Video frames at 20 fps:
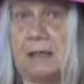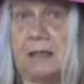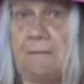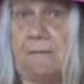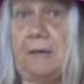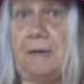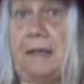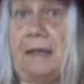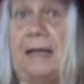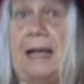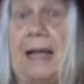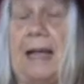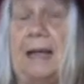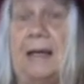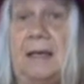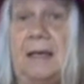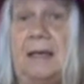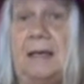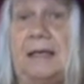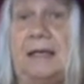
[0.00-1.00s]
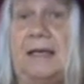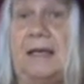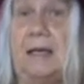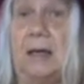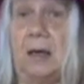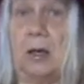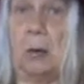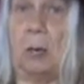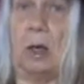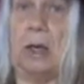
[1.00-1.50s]
as a very talented
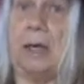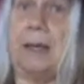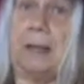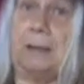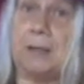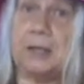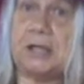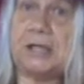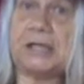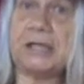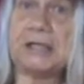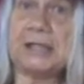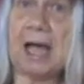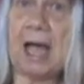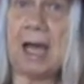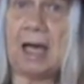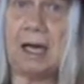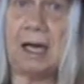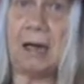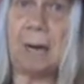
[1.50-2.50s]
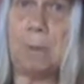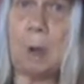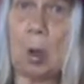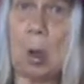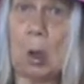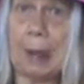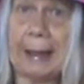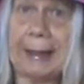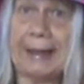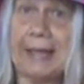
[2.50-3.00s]
singer. When he was just a little
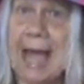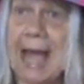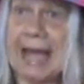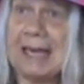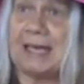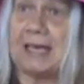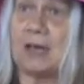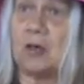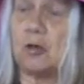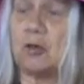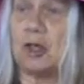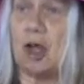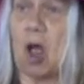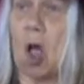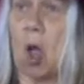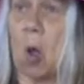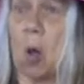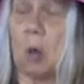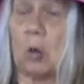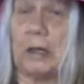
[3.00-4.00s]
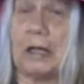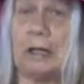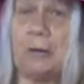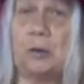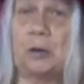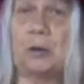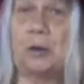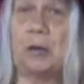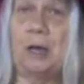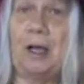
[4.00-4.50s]
boy, 9 years old, he
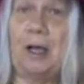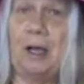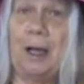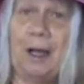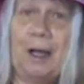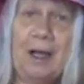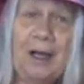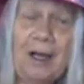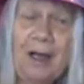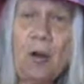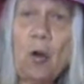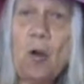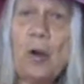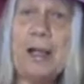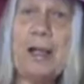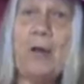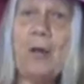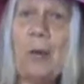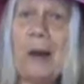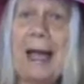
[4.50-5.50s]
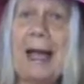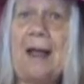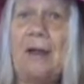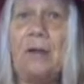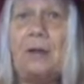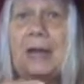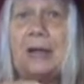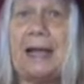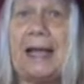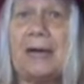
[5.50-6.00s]
was going
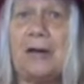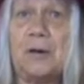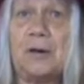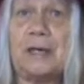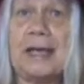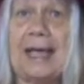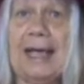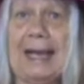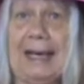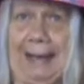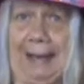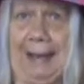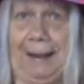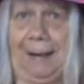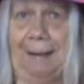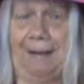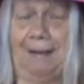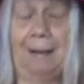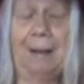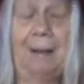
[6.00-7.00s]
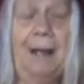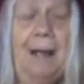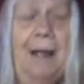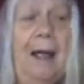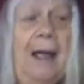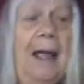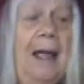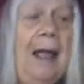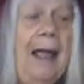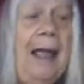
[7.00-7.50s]
around entertaining.
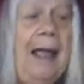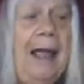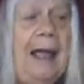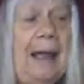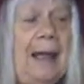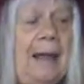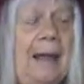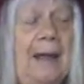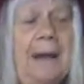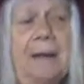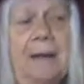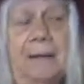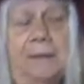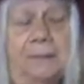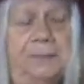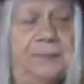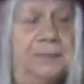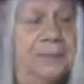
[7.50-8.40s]
And